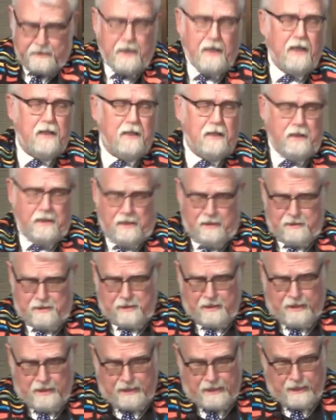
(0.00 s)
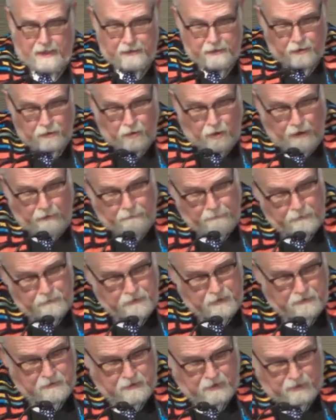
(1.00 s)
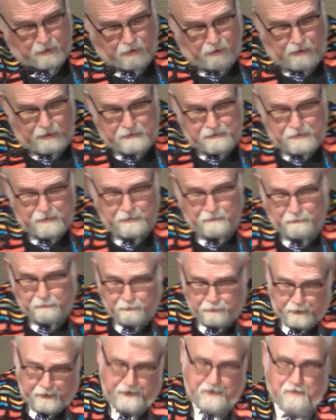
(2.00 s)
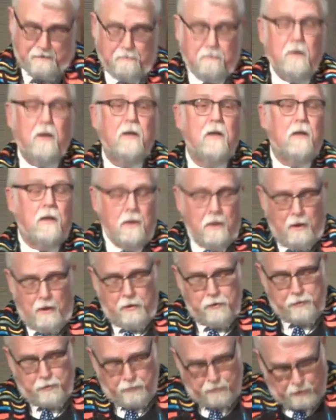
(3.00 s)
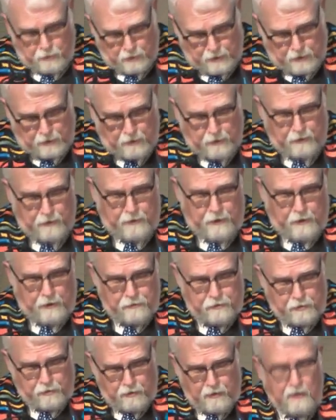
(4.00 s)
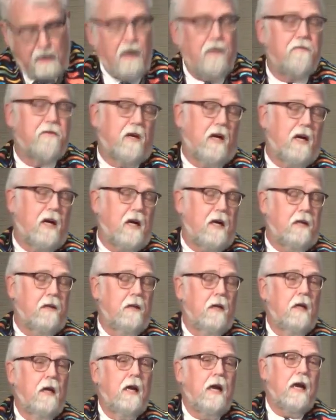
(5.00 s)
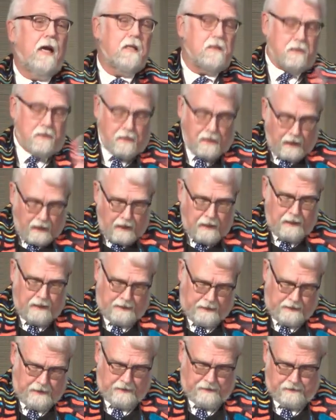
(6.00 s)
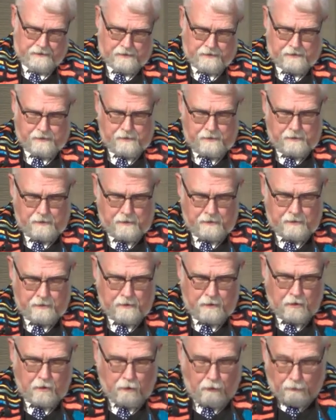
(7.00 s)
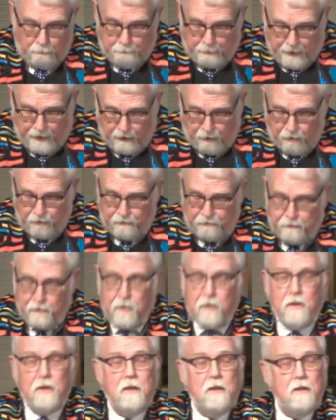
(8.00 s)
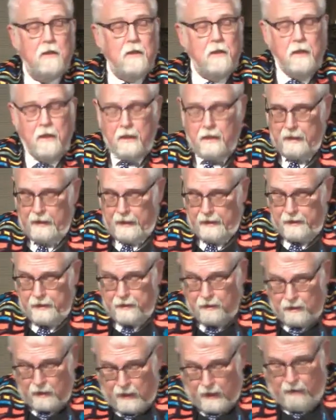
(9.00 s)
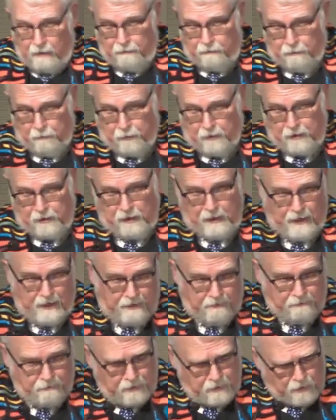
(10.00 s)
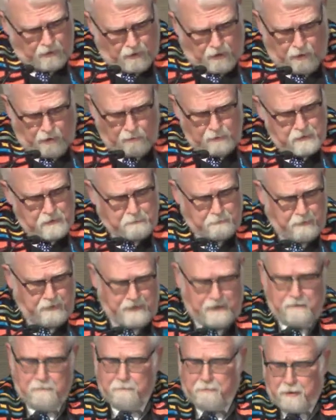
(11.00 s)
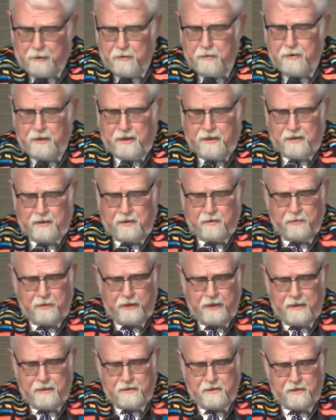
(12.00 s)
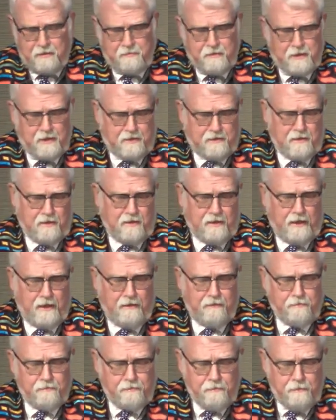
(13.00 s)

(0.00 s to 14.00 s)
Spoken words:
down and inside out and offers us the costly freedom to learn to love God as God is, all-powerful and in love with life and always bringing beauty and creativity to life.